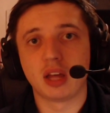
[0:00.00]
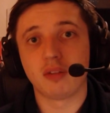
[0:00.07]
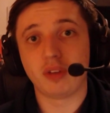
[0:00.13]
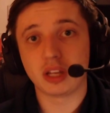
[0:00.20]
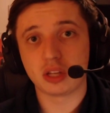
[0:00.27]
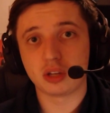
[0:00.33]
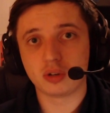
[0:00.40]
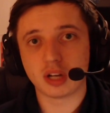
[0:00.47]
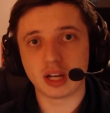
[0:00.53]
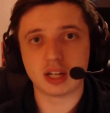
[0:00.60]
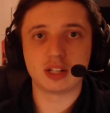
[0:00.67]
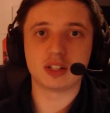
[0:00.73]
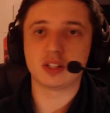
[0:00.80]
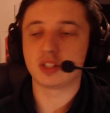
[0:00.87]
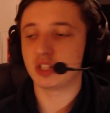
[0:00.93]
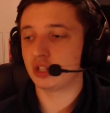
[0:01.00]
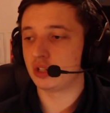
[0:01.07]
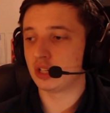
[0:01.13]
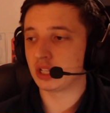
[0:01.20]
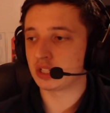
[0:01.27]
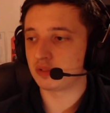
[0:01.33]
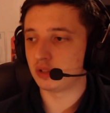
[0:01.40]
Thank you and see you in the
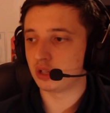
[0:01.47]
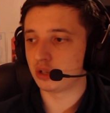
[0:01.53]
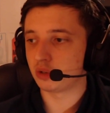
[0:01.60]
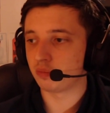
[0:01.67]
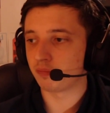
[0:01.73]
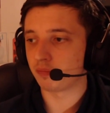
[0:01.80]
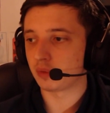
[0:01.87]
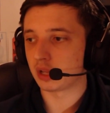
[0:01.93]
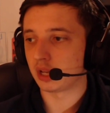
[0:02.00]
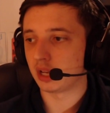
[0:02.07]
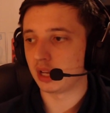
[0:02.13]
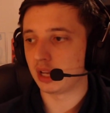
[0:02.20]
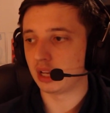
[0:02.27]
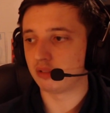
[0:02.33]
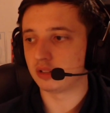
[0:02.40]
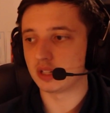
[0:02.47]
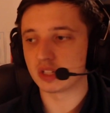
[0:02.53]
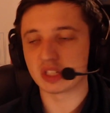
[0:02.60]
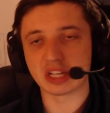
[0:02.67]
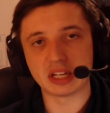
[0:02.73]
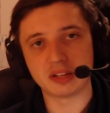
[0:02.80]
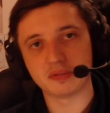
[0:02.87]
next video. Have a nice
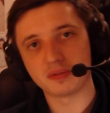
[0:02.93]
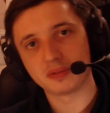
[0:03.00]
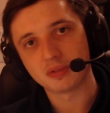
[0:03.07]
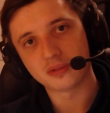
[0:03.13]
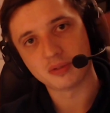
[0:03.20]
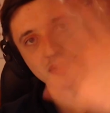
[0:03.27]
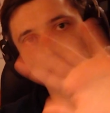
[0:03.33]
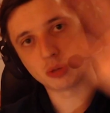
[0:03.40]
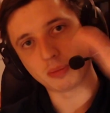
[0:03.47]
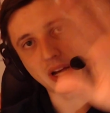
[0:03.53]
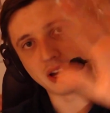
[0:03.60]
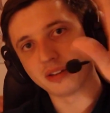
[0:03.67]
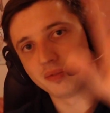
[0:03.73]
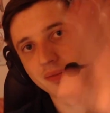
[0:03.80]
day. Goodbye.